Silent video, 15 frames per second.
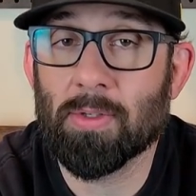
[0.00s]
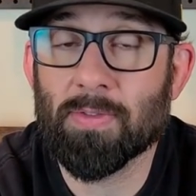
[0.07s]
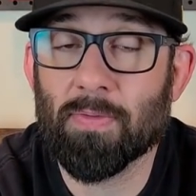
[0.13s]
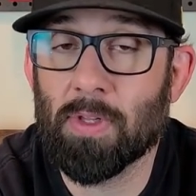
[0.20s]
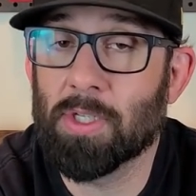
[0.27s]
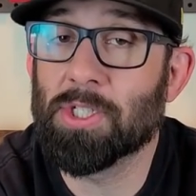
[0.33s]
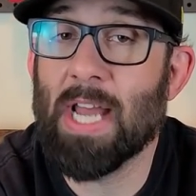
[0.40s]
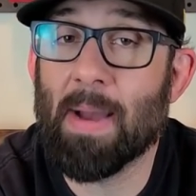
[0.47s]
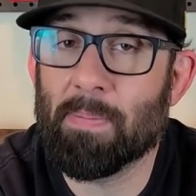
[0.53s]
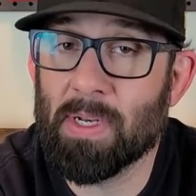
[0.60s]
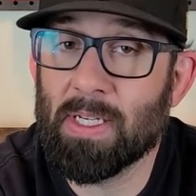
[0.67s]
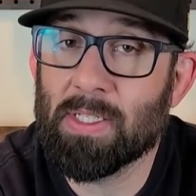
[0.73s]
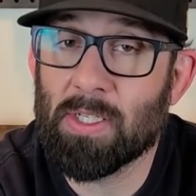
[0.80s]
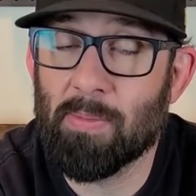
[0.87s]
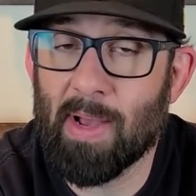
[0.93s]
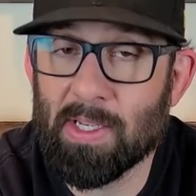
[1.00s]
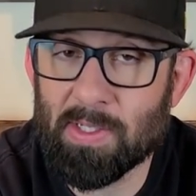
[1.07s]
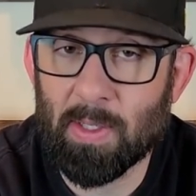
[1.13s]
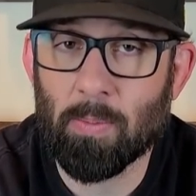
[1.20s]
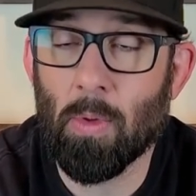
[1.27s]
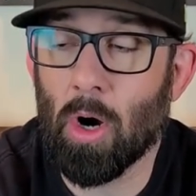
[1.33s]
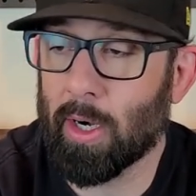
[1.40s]
is for the Japanese
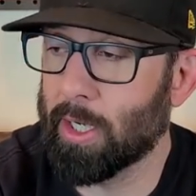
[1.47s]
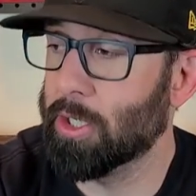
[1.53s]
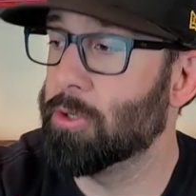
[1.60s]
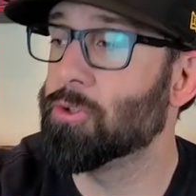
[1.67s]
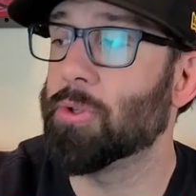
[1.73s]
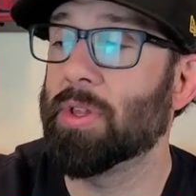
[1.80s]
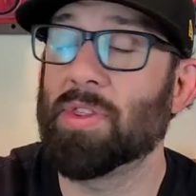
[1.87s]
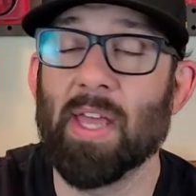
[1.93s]
domestic market. Usually